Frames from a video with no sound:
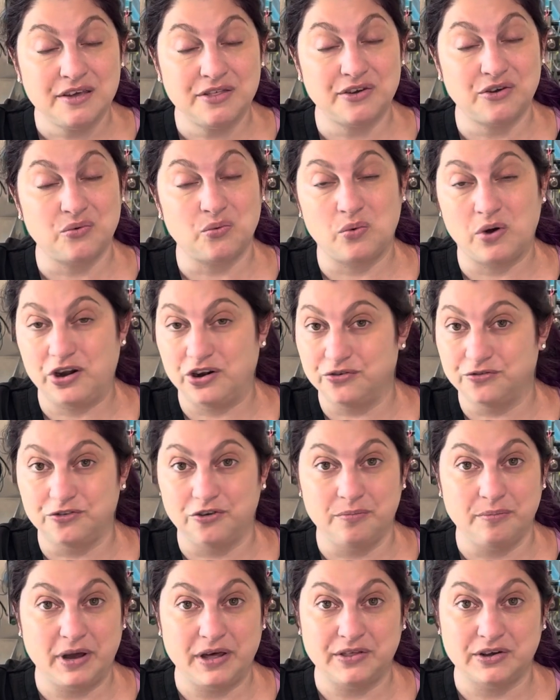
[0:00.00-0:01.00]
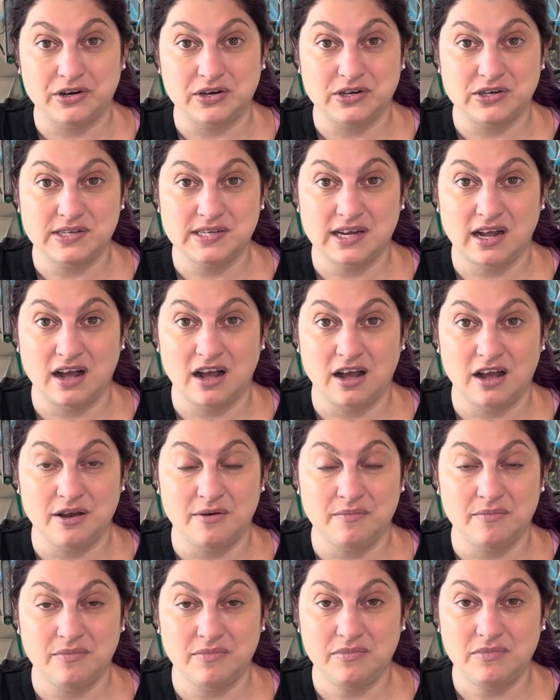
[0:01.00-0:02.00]
They're wonderful mothers,
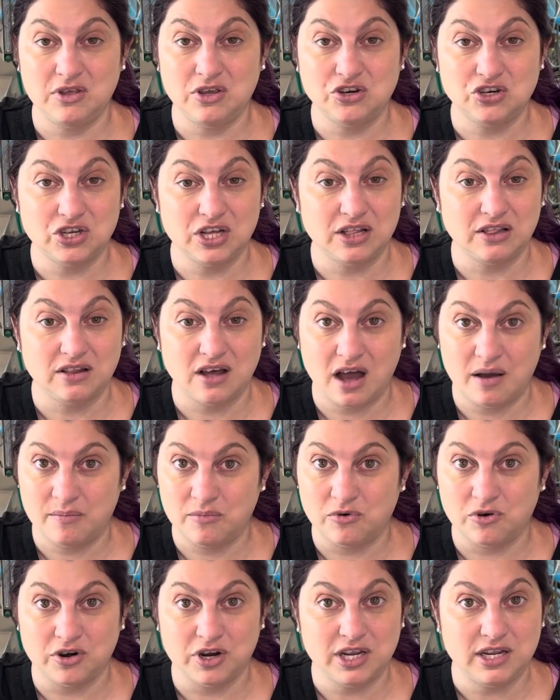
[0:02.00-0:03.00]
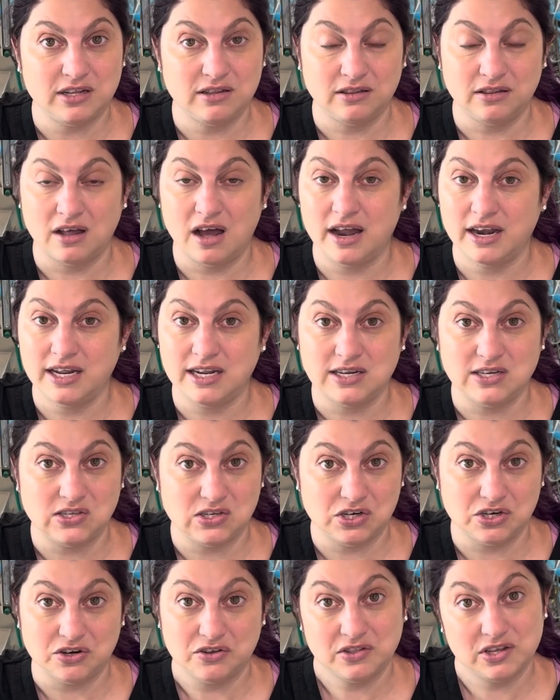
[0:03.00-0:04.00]
usually a lot
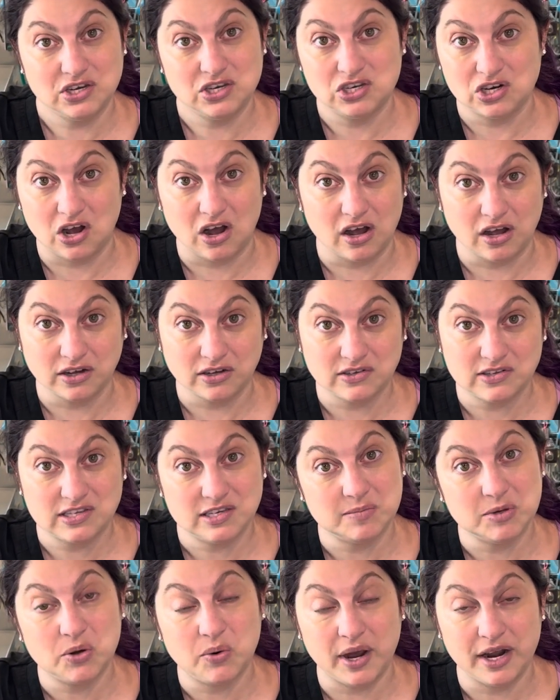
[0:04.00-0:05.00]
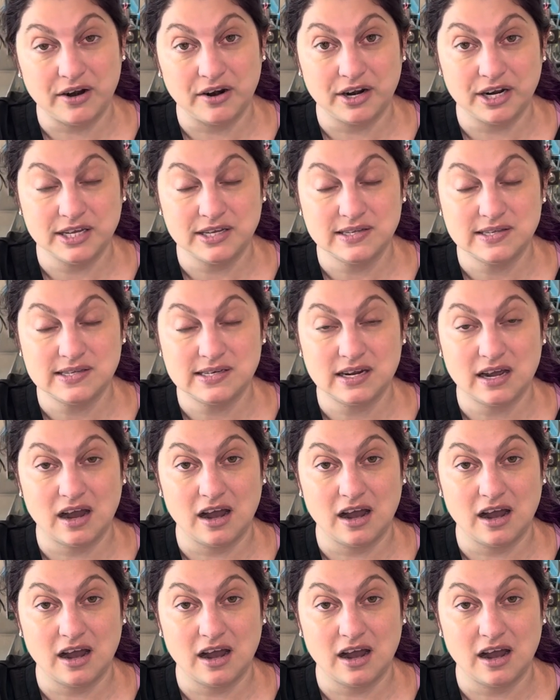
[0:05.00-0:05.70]
easier than dogs, to be quite honest,